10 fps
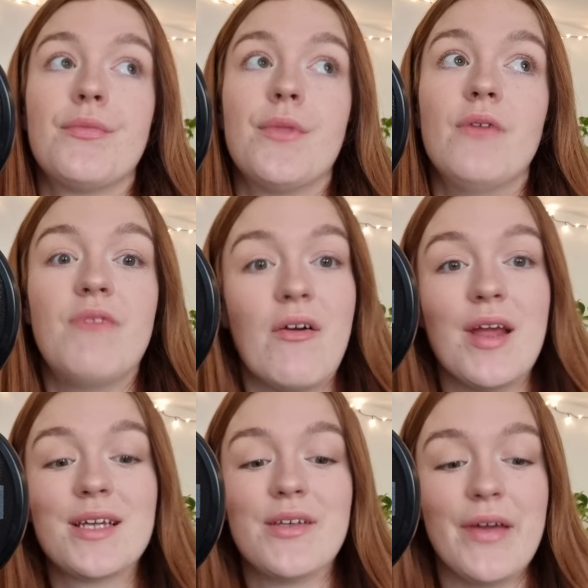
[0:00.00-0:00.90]
I'm very
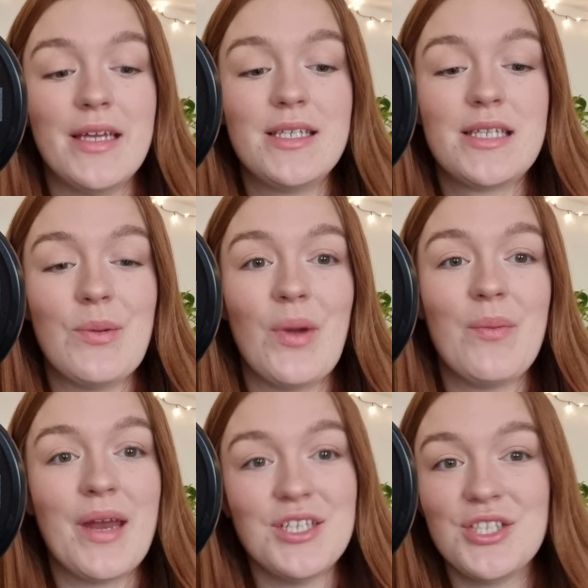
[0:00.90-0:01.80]
excited to see what he
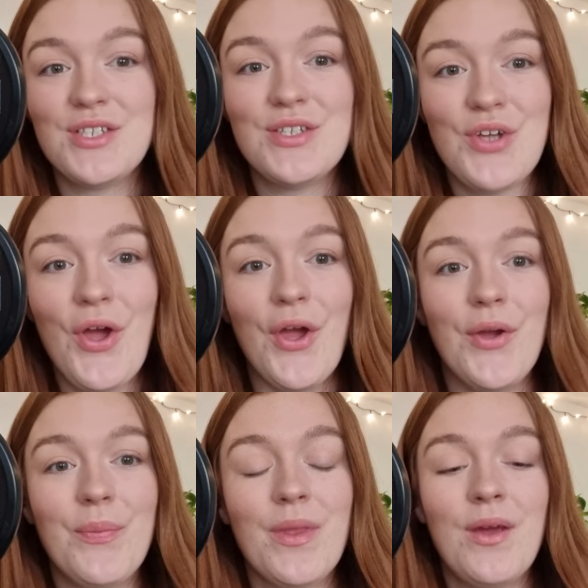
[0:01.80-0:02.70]
manages to
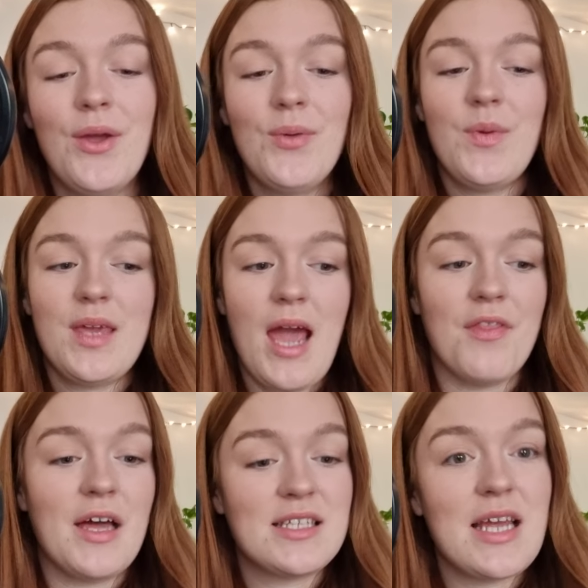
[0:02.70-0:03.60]
do. But yeah,
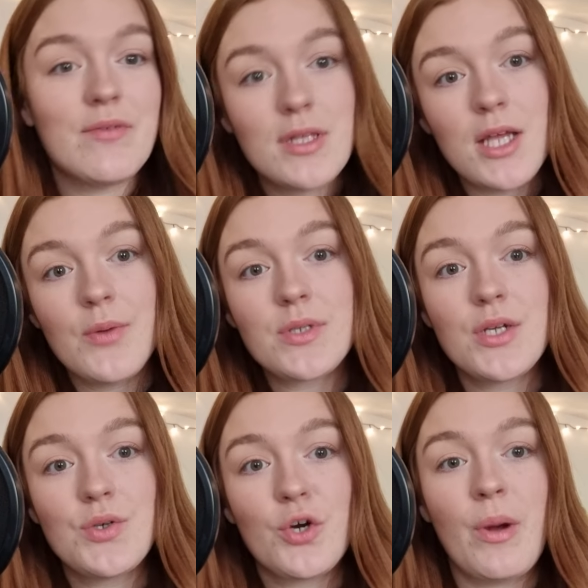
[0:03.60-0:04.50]
that's everything that I was
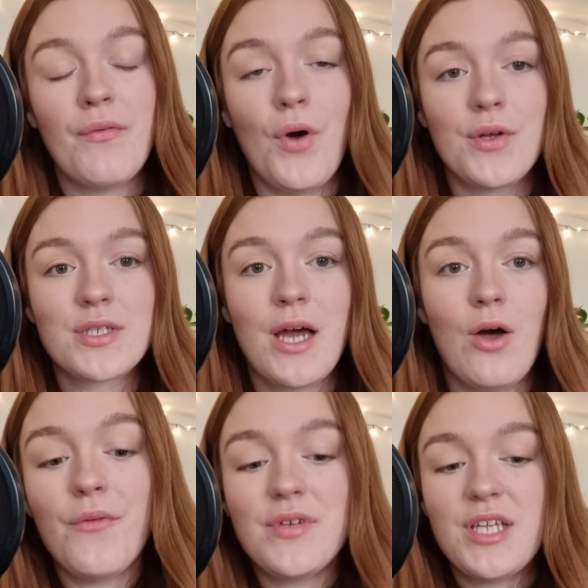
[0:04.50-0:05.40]
going to talk about for Oscar.
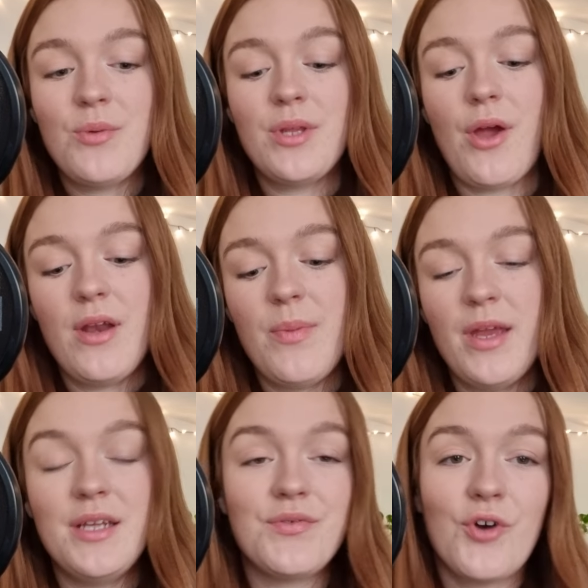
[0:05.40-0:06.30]
Obviously, with it only
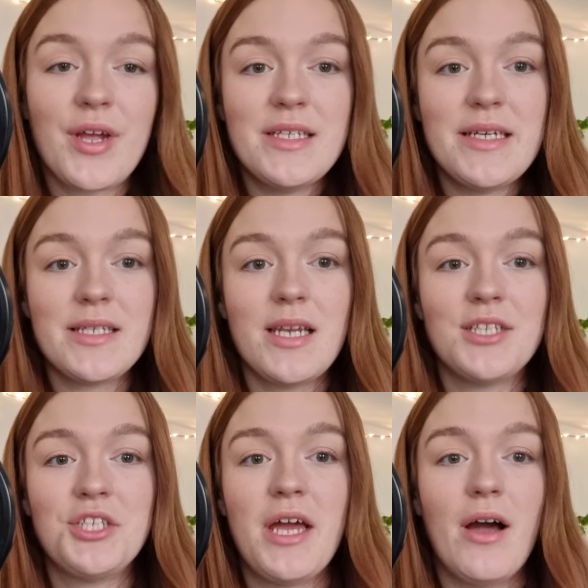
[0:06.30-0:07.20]
being his rookie season
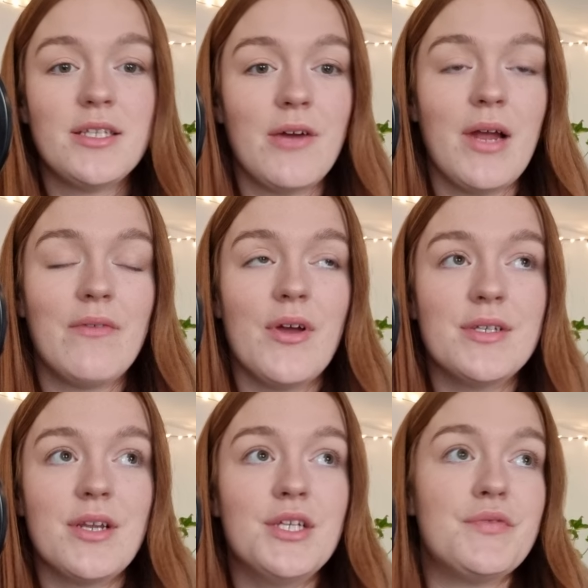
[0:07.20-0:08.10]
last year, I don't have
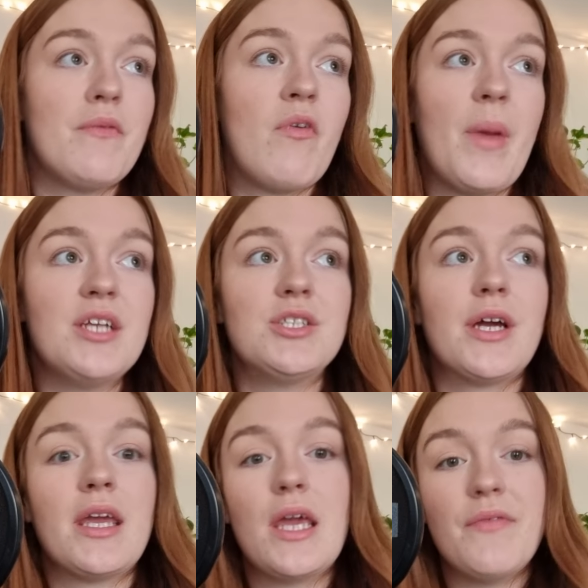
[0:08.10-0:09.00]
loads and loads of information I
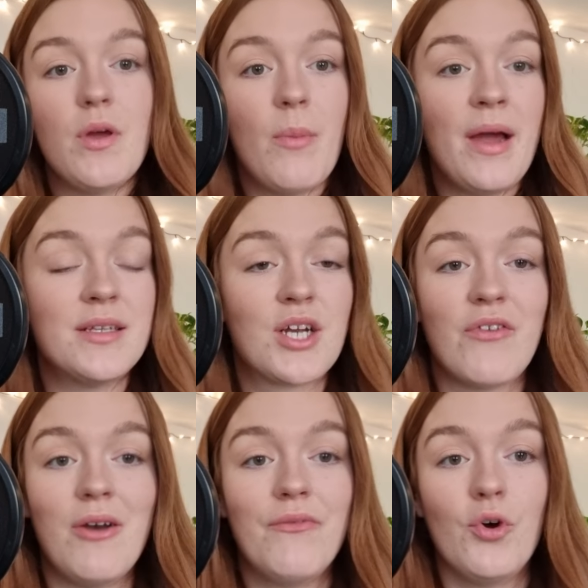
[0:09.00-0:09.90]
can give you about his
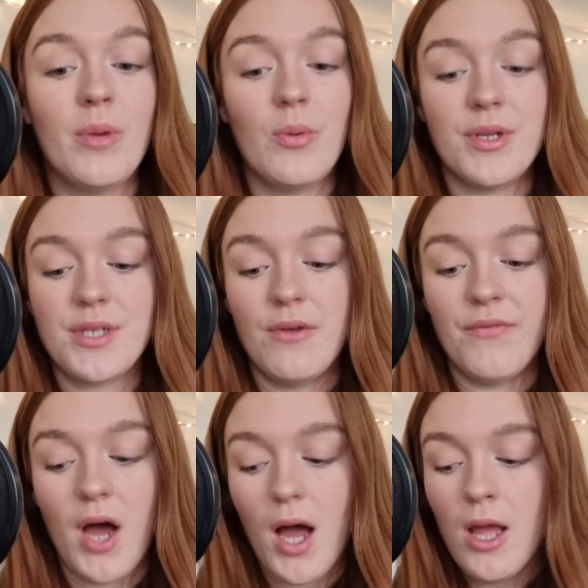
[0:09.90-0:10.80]
career in Formula One so
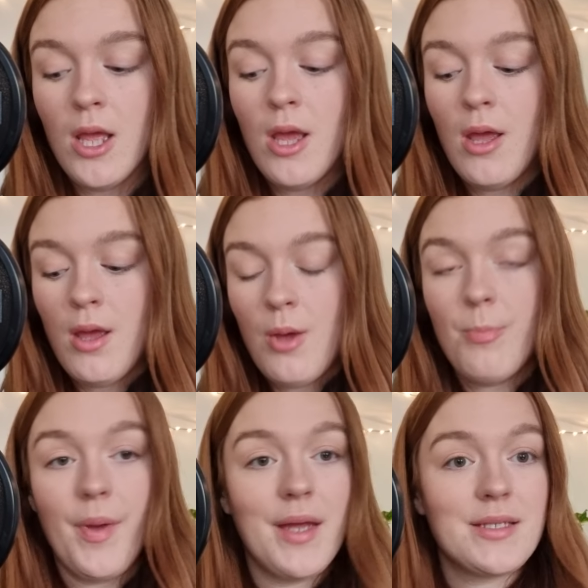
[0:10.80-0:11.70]
far.
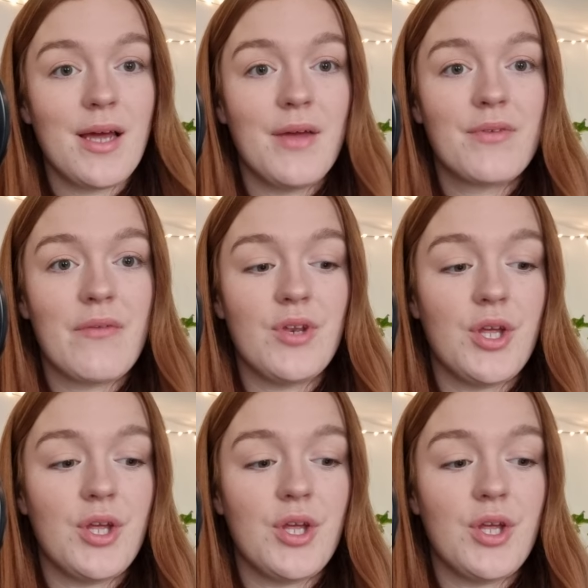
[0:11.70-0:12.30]
But I've given